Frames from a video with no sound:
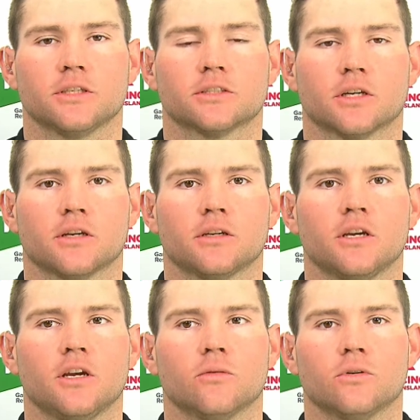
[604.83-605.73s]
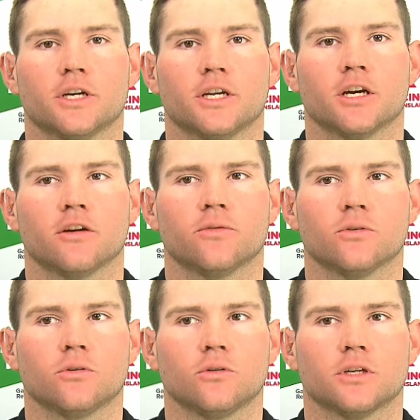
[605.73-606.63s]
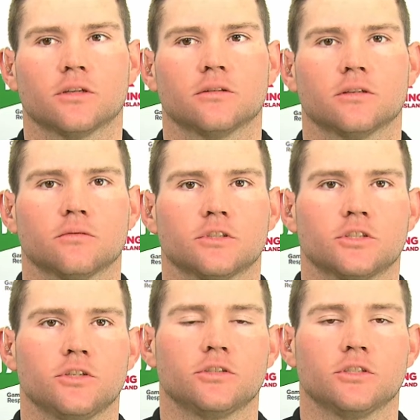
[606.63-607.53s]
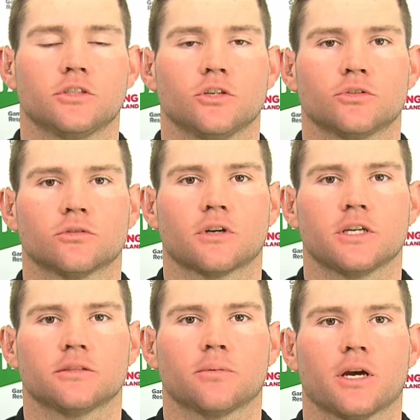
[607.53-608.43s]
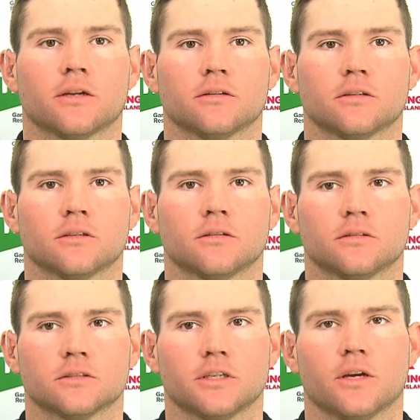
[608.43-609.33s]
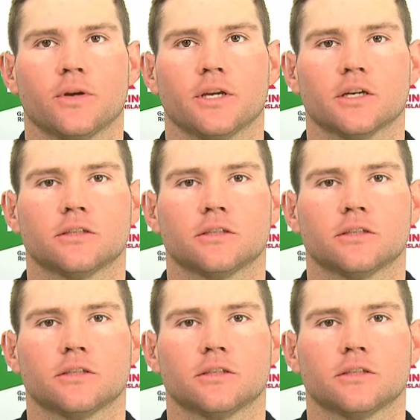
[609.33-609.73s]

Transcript: So we're going to go forward and just use his usual race pattern and see how he goes.